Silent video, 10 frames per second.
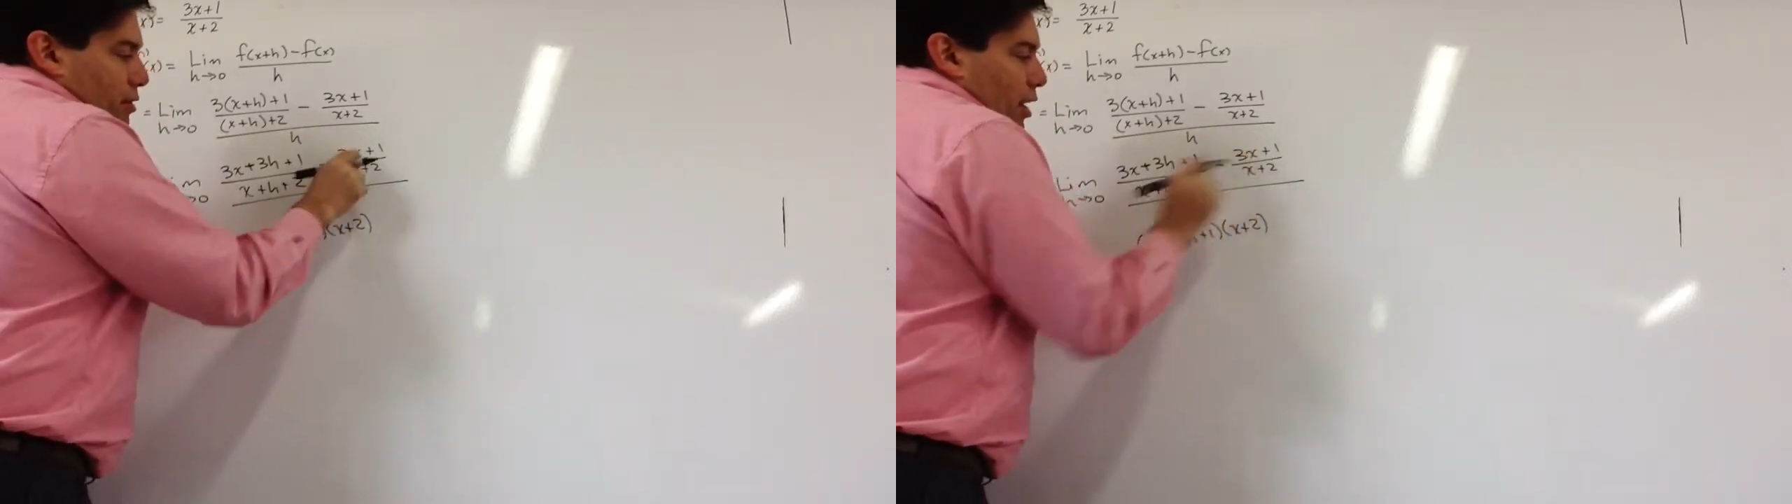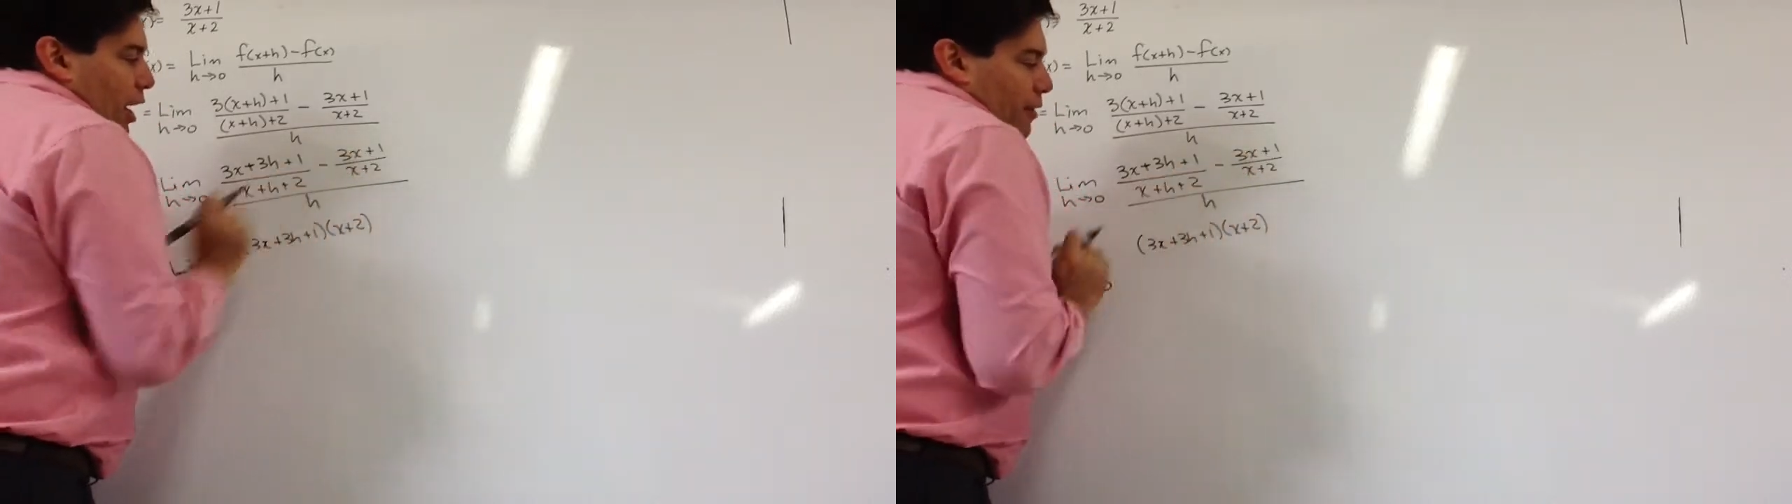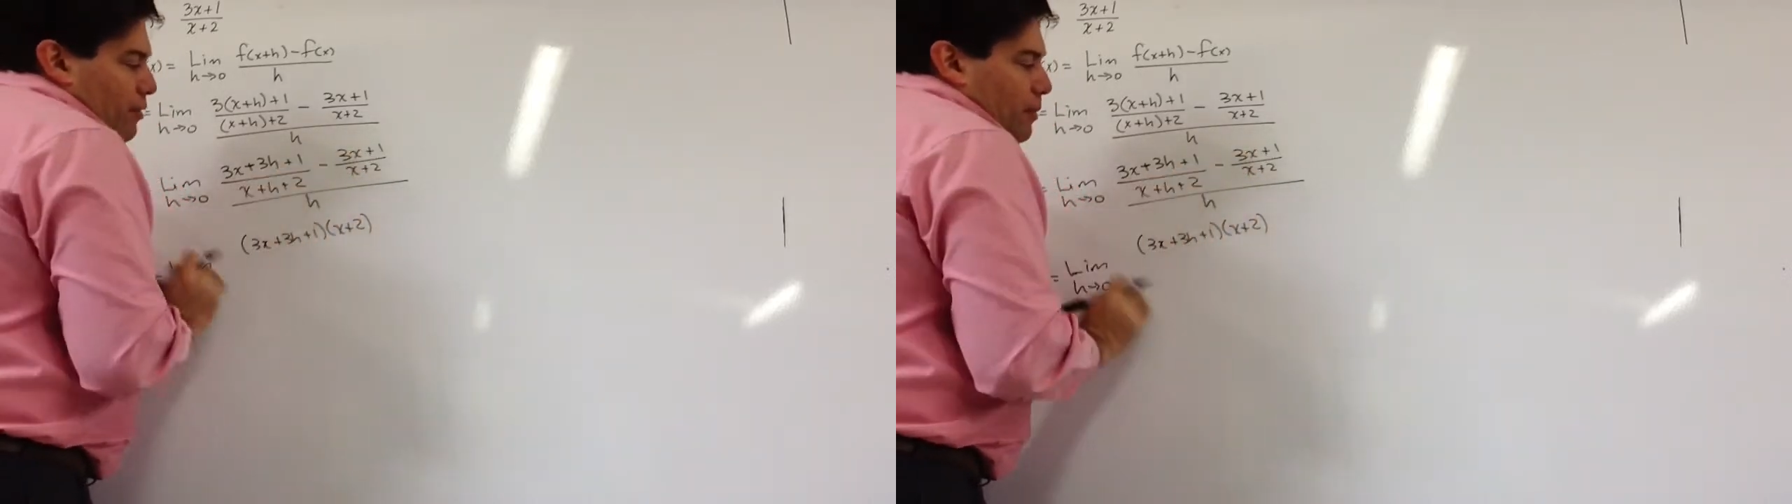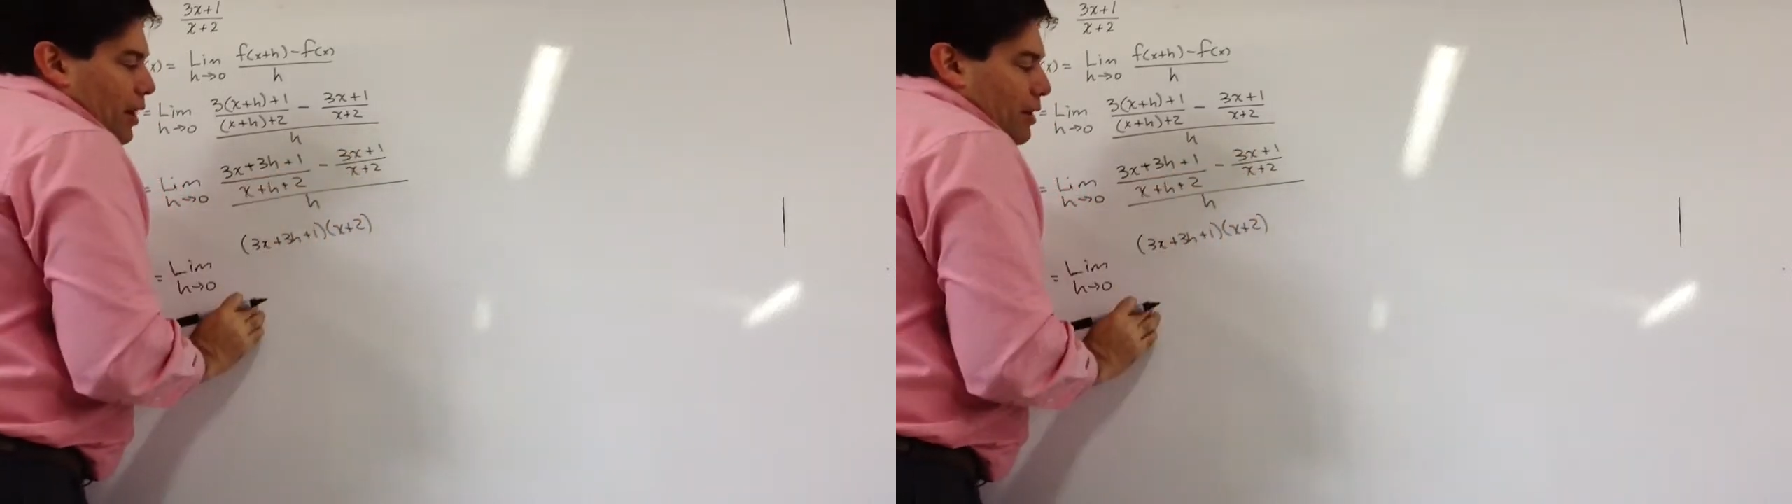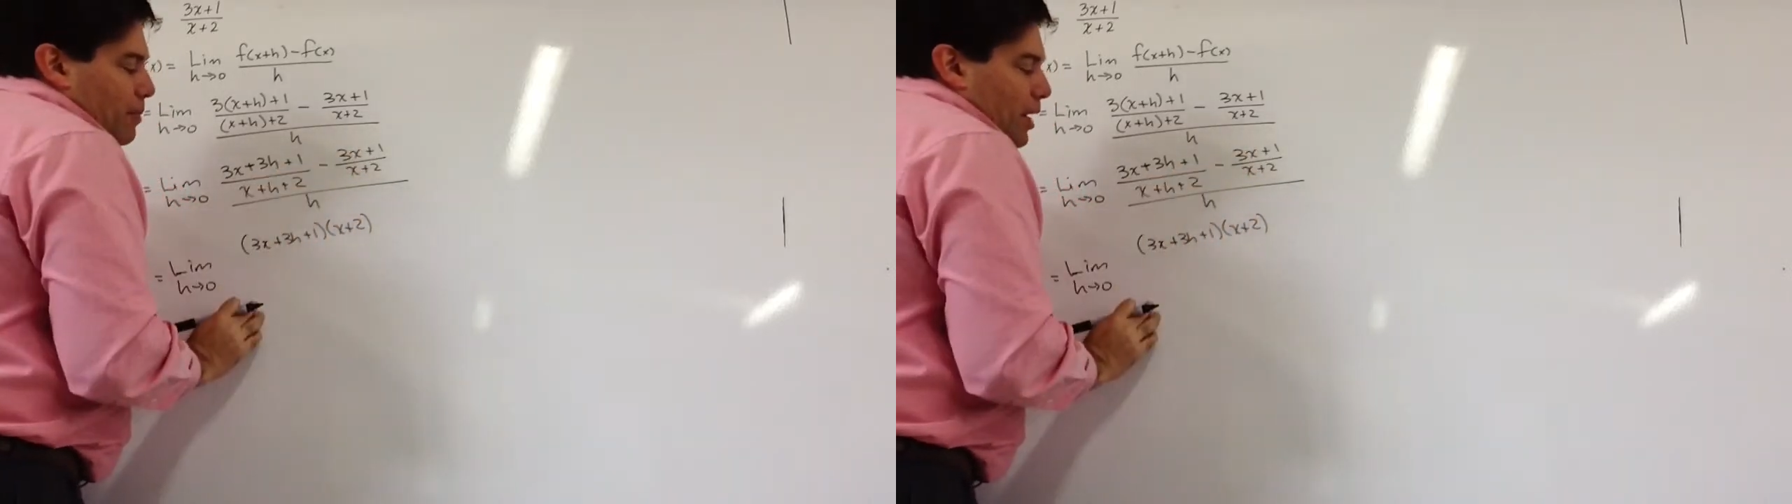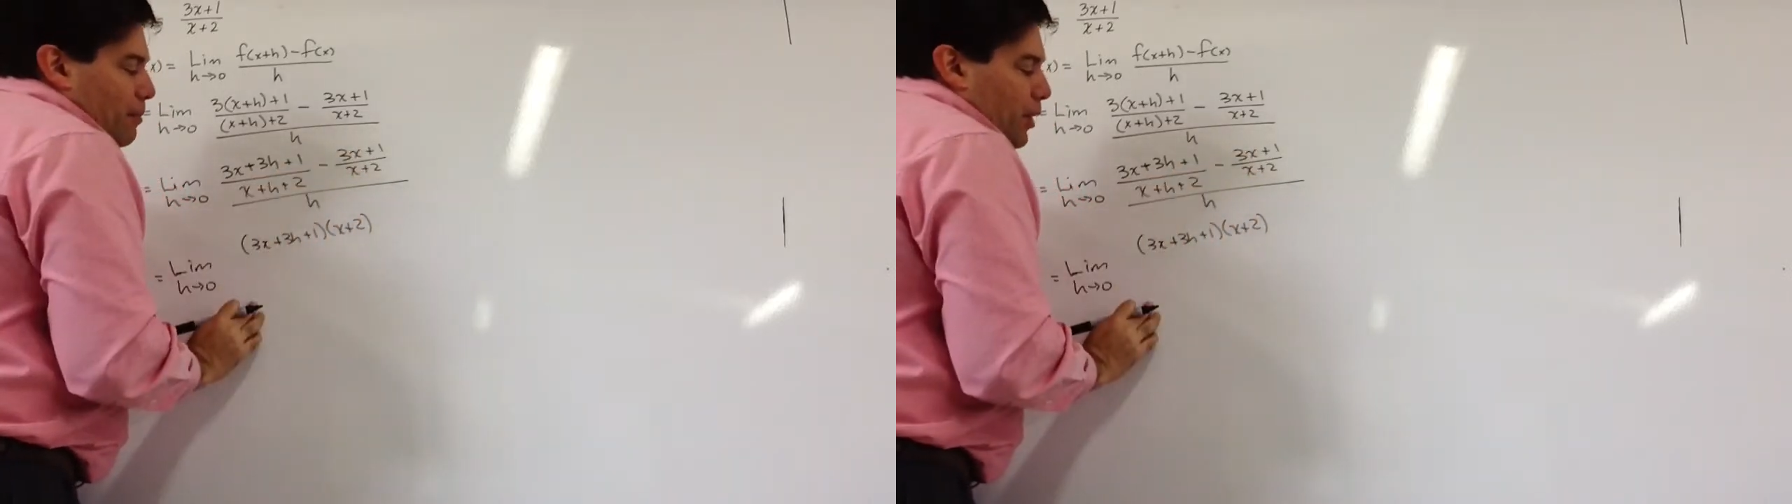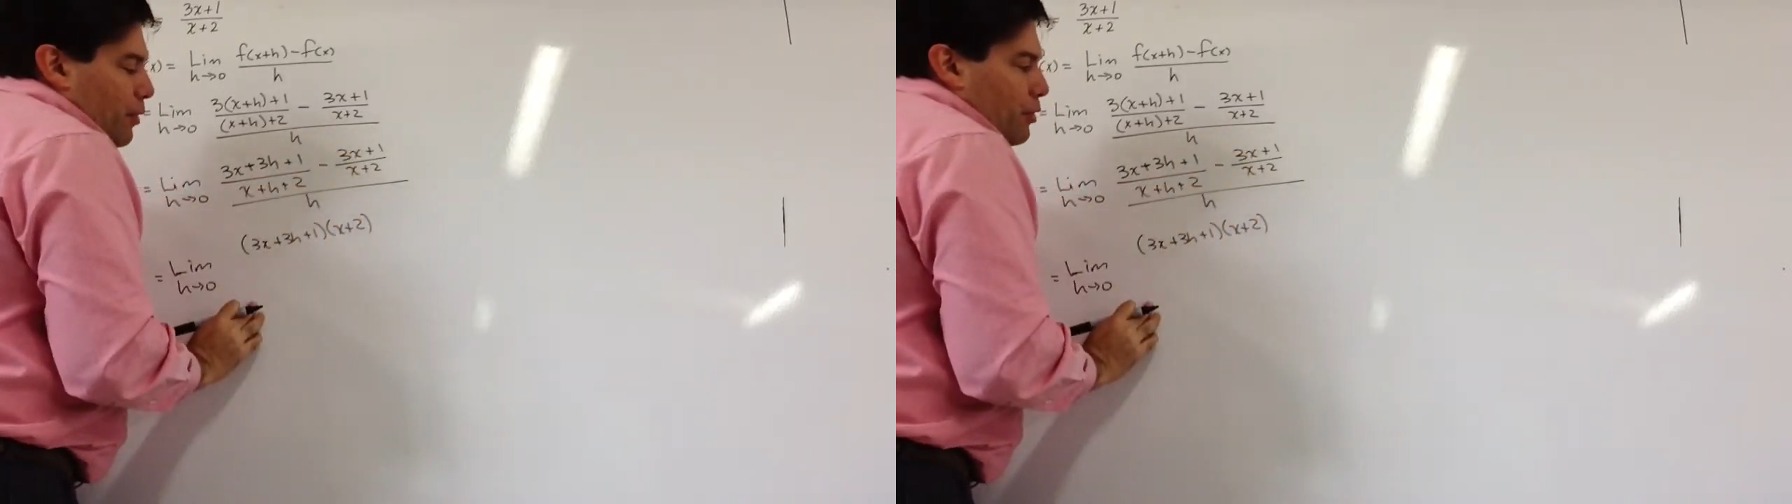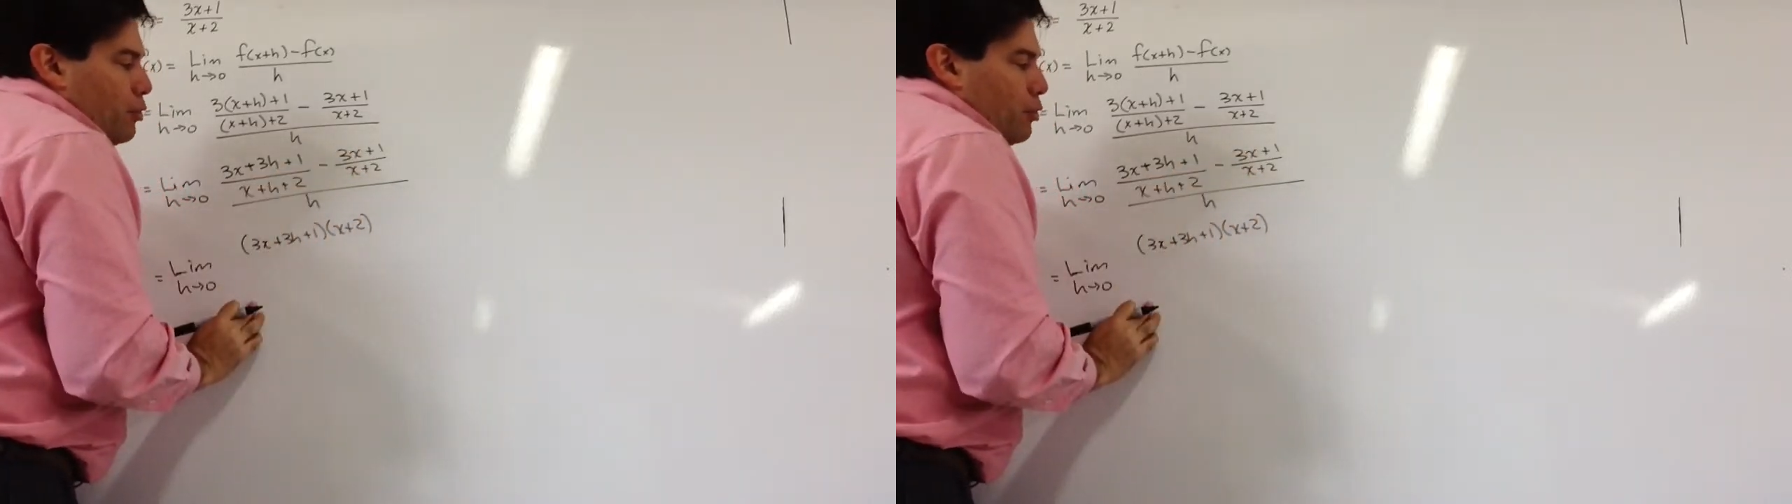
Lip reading: I have to multiply both